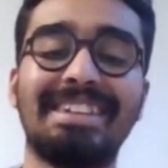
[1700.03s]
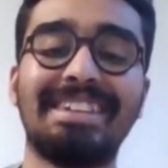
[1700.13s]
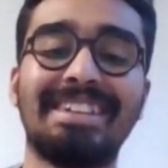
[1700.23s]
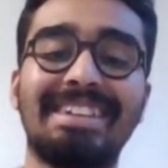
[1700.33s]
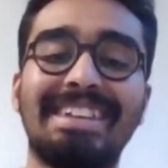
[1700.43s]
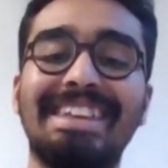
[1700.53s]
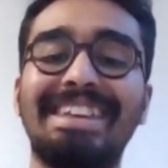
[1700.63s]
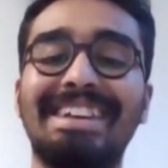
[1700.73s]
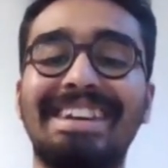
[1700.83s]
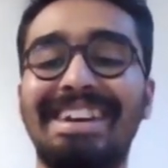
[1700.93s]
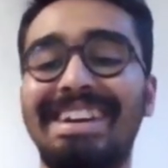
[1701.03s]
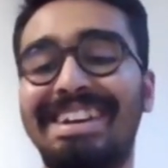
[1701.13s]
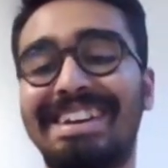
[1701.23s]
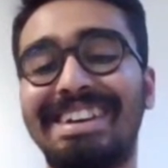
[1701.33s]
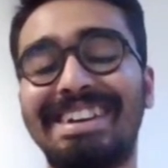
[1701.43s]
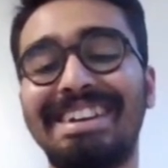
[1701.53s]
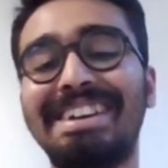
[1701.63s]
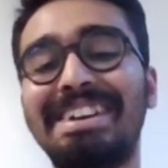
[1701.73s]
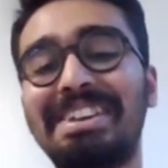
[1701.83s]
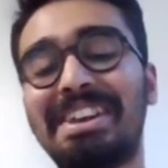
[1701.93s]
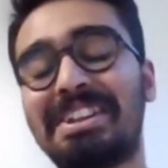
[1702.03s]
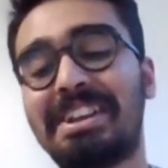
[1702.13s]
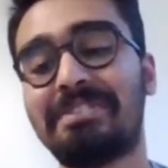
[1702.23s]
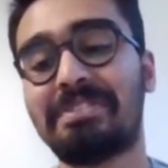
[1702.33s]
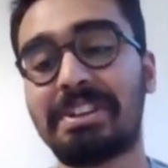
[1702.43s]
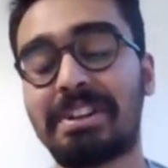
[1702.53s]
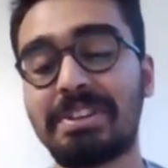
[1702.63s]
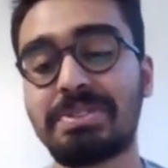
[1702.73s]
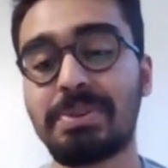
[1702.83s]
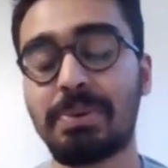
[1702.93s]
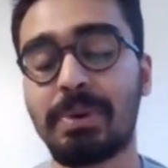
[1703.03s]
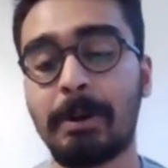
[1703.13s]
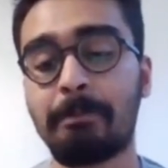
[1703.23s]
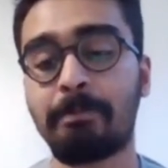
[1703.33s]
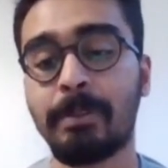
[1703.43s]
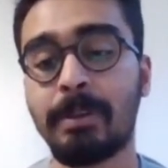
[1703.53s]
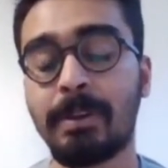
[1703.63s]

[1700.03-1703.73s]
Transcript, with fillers: they need to? Yeah, yeah, definitely. So, um,